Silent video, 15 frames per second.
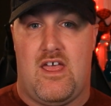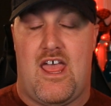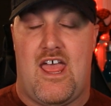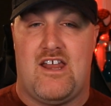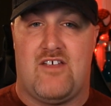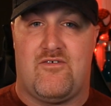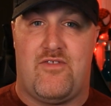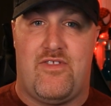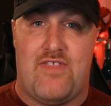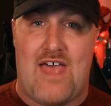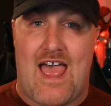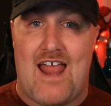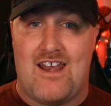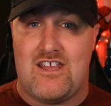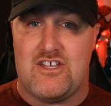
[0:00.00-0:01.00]
And if
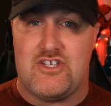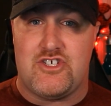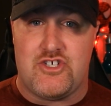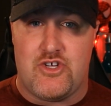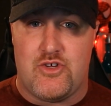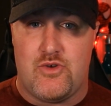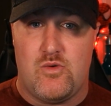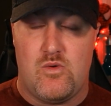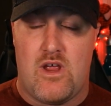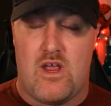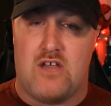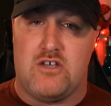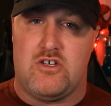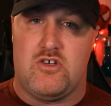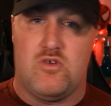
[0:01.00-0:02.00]
that is you
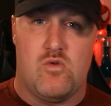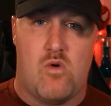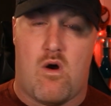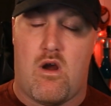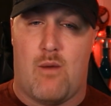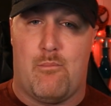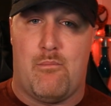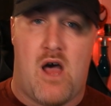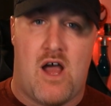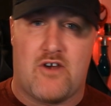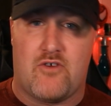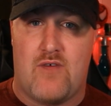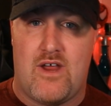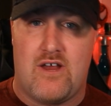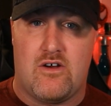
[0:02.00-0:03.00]
and you are a
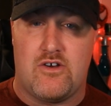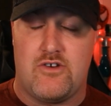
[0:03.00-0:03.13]
moderator,